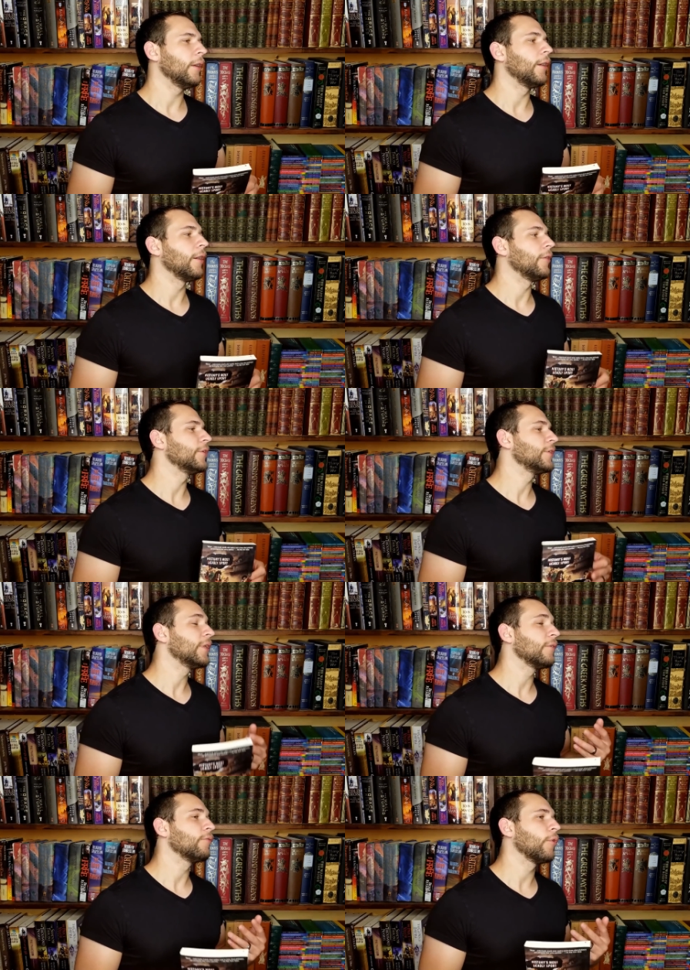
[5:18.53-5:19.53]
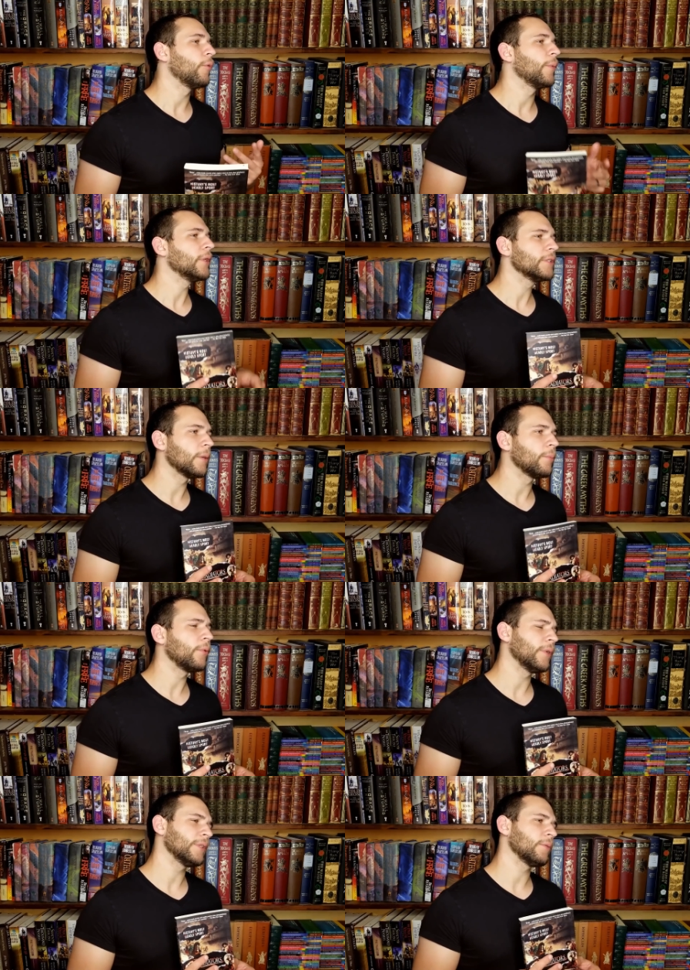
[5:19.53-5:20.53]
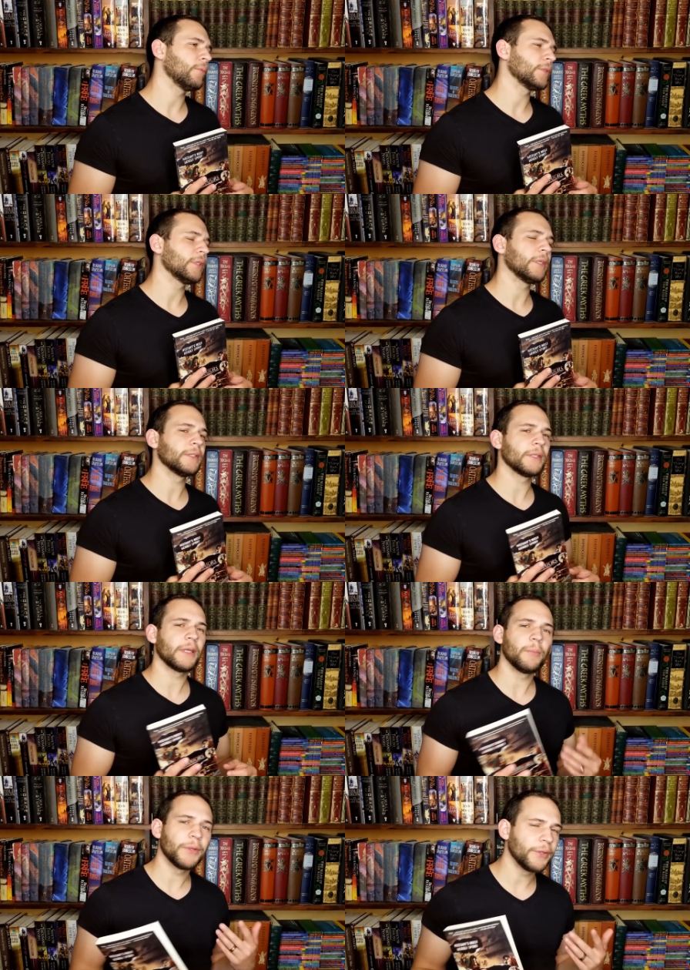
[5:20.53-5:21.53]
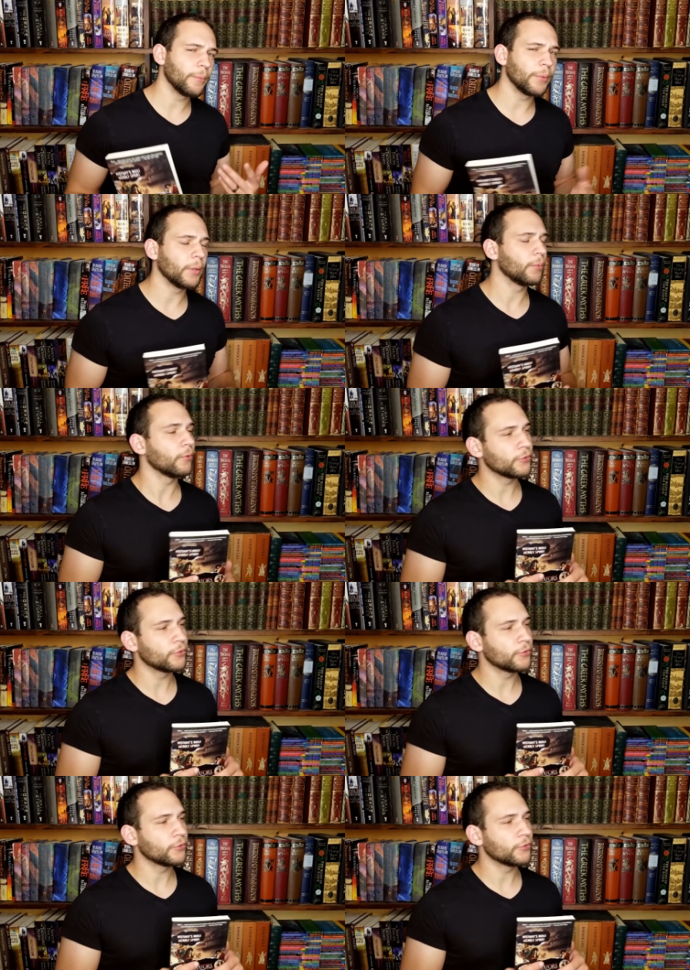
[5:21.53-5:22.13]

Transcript: uh, the city of Rome at some points it was easily a million people.